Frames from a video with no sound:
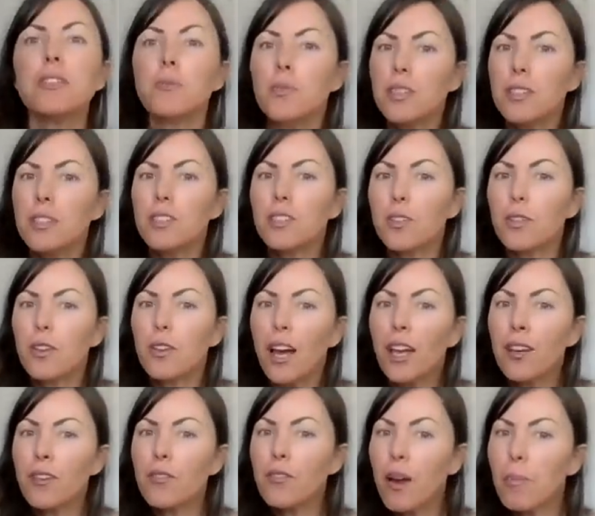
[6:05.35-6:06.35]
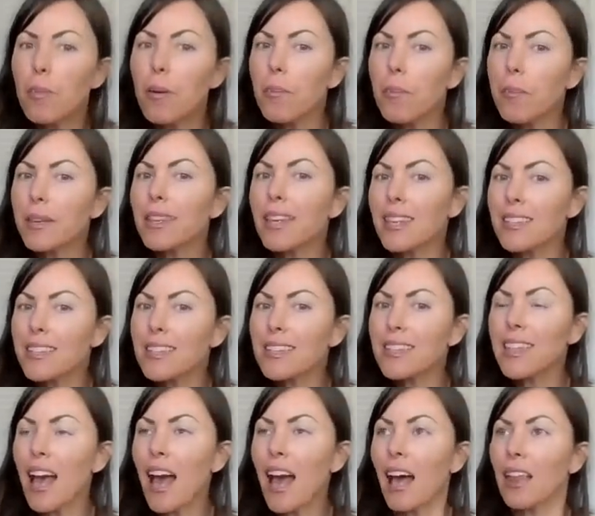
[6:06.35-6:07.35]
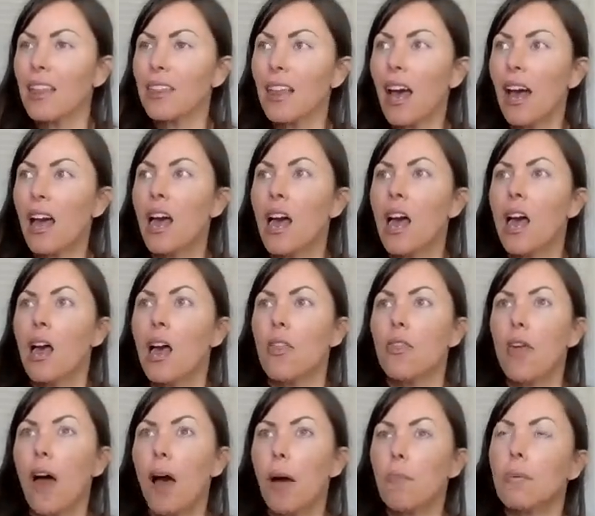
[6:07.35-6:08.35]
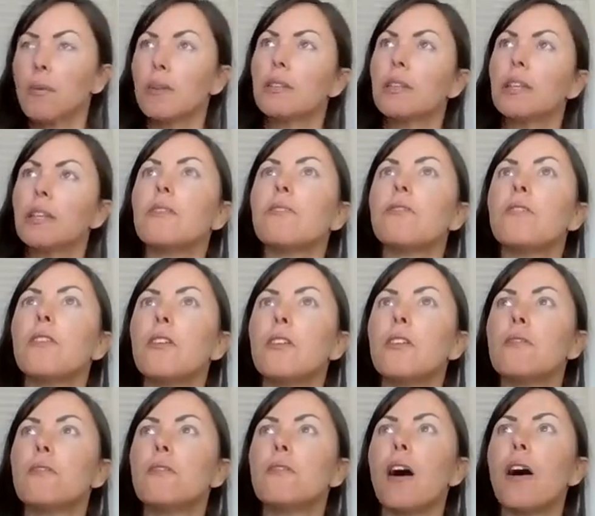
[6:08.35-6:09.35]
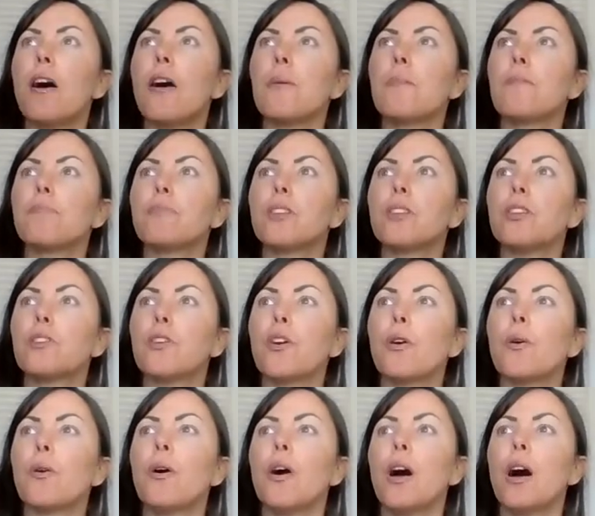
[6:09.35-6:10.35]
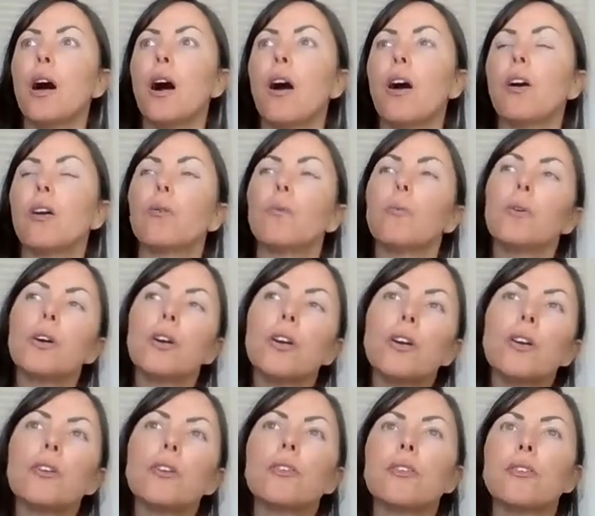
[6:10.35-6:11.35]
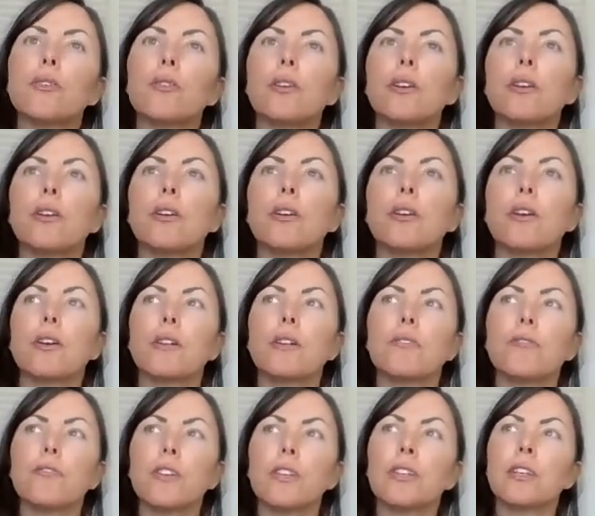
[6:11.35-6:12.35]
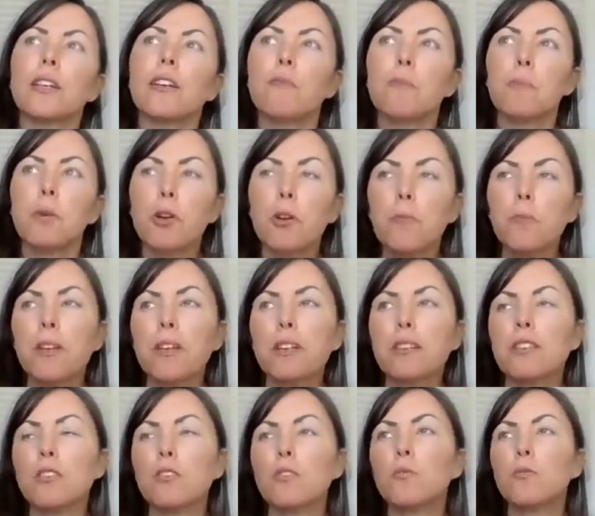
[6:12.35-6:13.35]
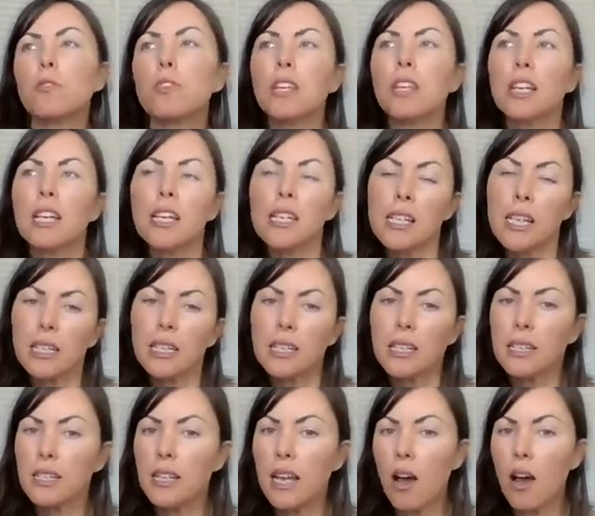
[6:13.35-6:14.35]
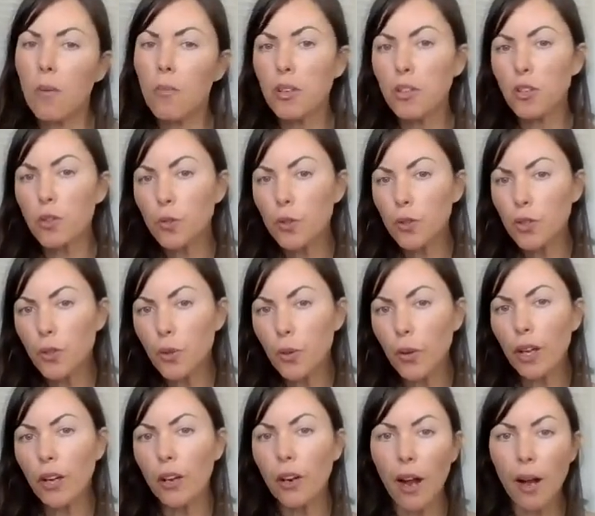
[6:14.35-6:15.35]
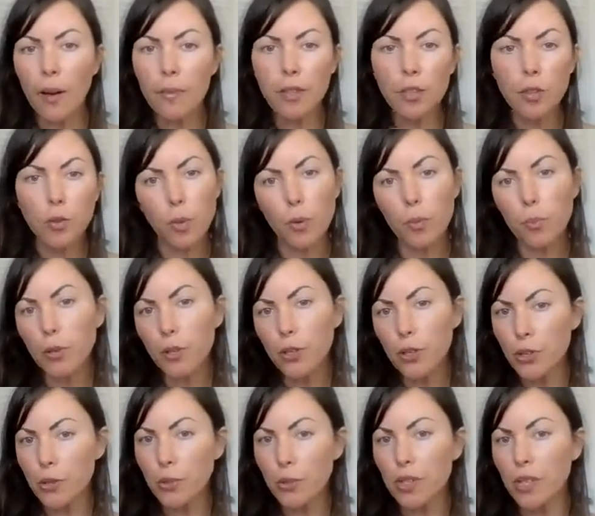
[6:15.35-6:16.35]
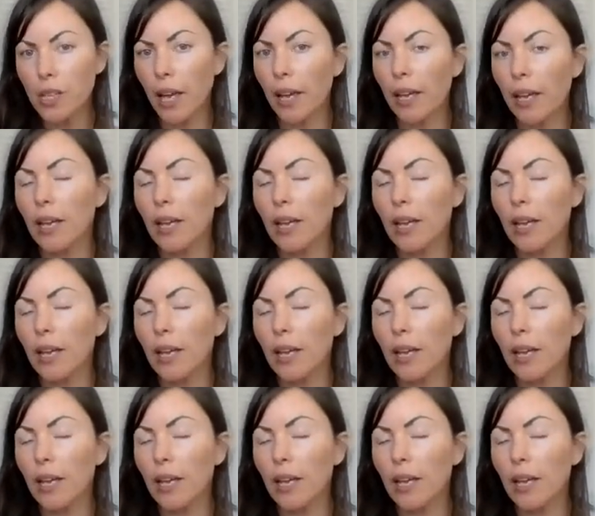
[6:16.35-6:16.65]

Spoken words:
We still kind of rub up against that belief of, you know, our worth or our feeling of purpose is really connected to how much we're doing or how much we're producing.